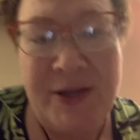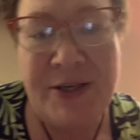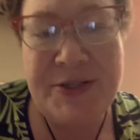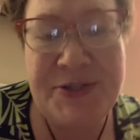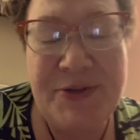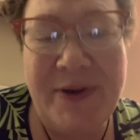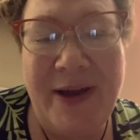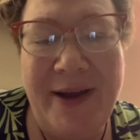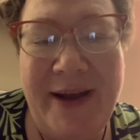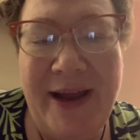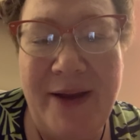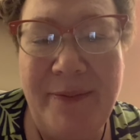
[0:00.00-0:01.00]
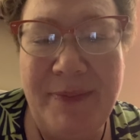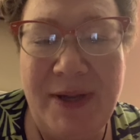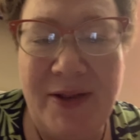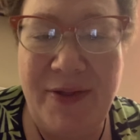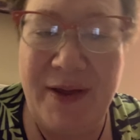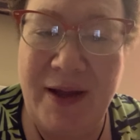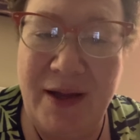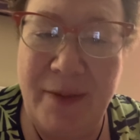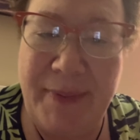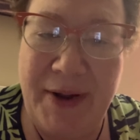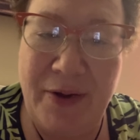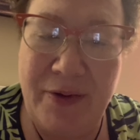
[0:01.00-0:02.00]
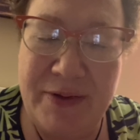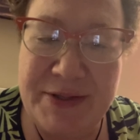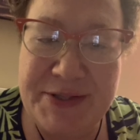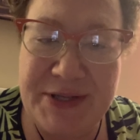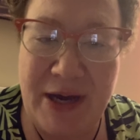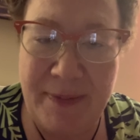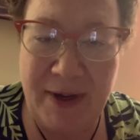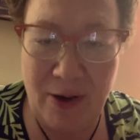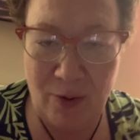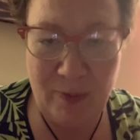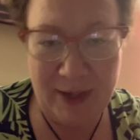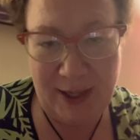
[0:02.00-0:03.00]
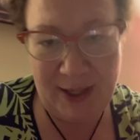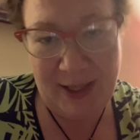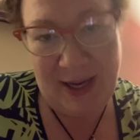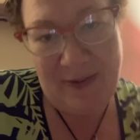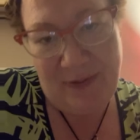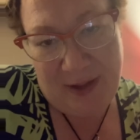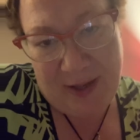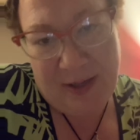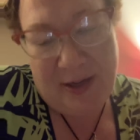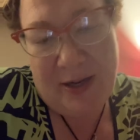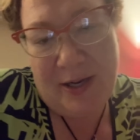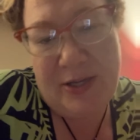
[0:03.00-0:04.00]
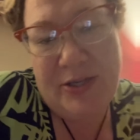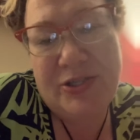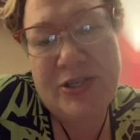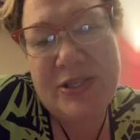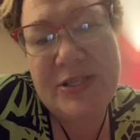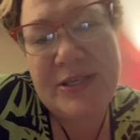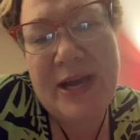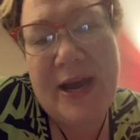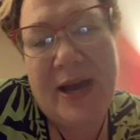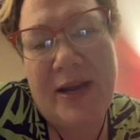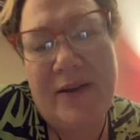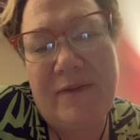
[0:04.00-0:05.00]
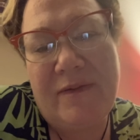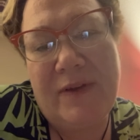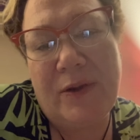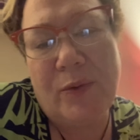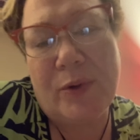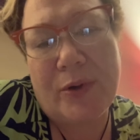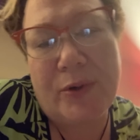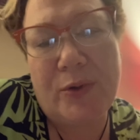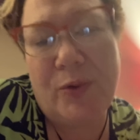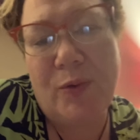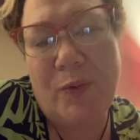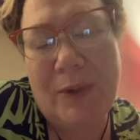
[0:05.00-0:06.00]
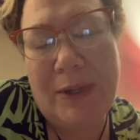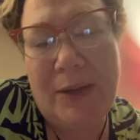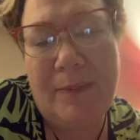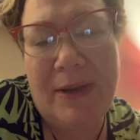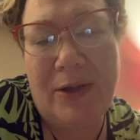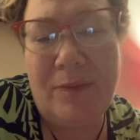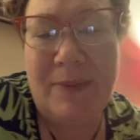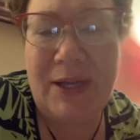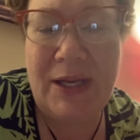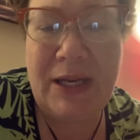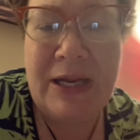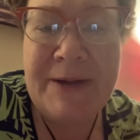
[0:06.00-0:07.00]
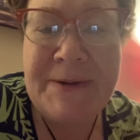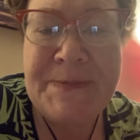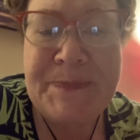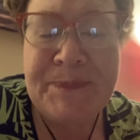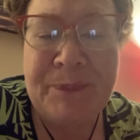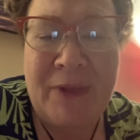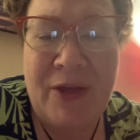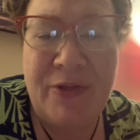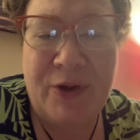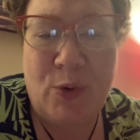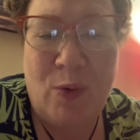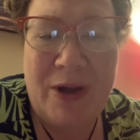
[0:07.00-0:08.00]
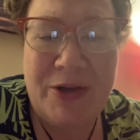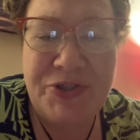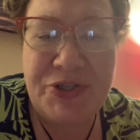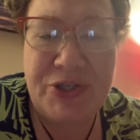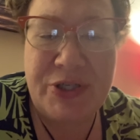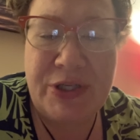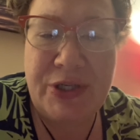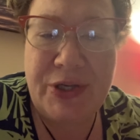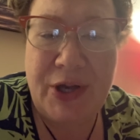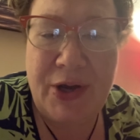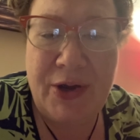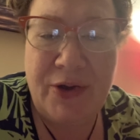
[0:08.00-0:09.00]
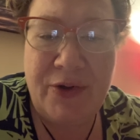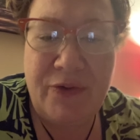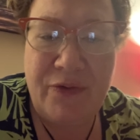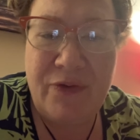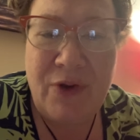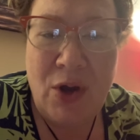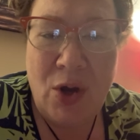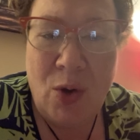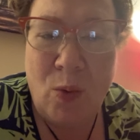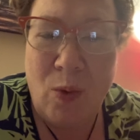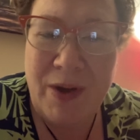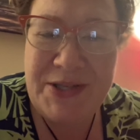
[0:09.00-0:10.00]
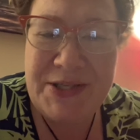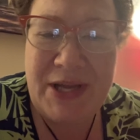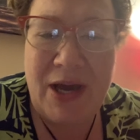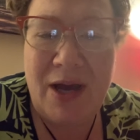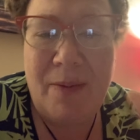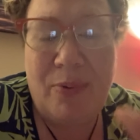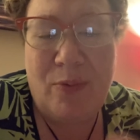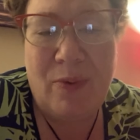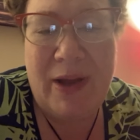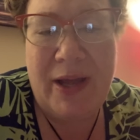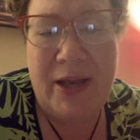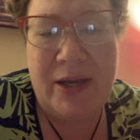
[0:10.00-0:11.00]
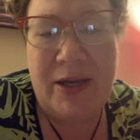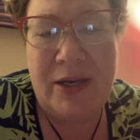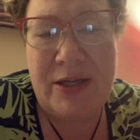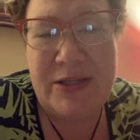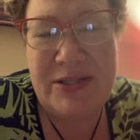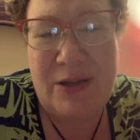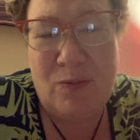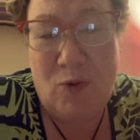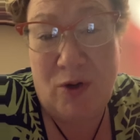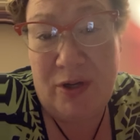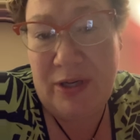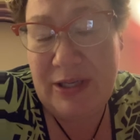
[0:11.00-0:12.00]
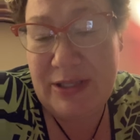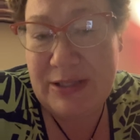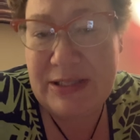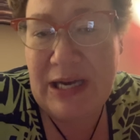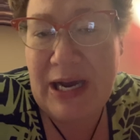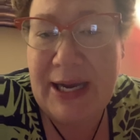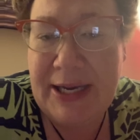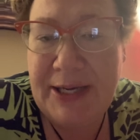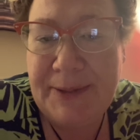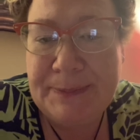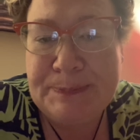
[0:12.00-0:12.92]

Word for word: So God had me thinking about this topic all week, and then I just had a viewer who emailed me the question of what's up when someone has died